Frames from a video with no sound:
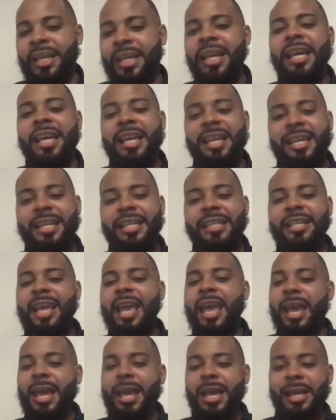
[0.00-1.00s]
in
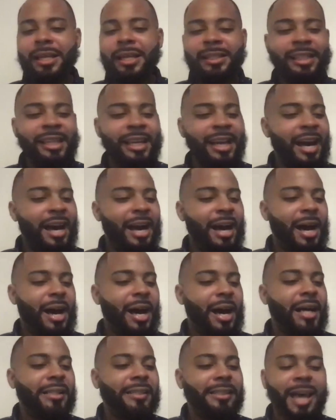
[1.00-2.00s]
a
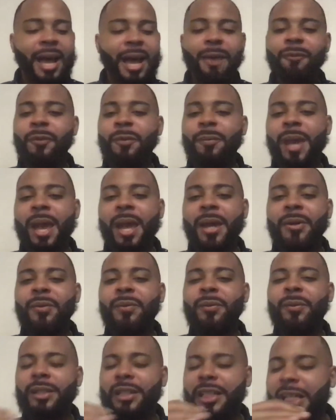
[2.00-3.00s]
timeful manner
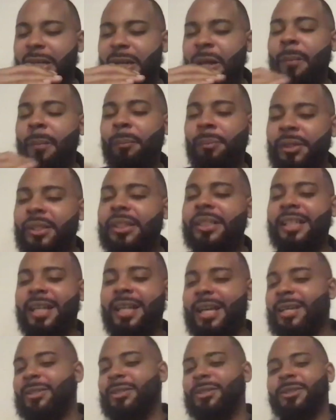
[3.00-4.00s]
with complete
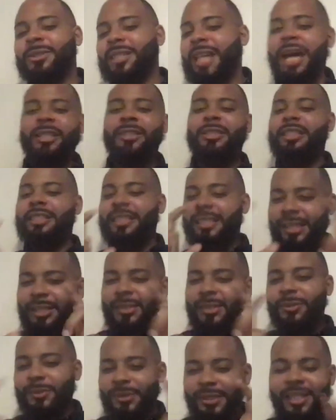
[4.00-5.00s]
answers. Not just
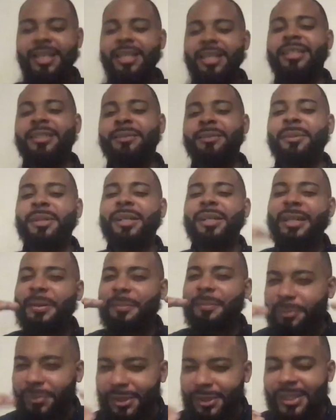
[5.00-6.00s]
little things, but
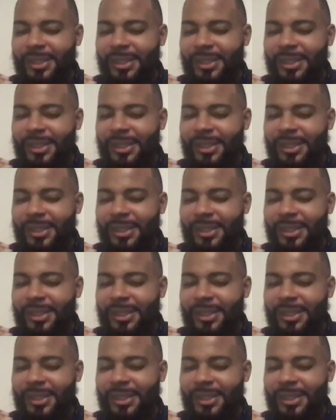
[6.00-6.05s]
complete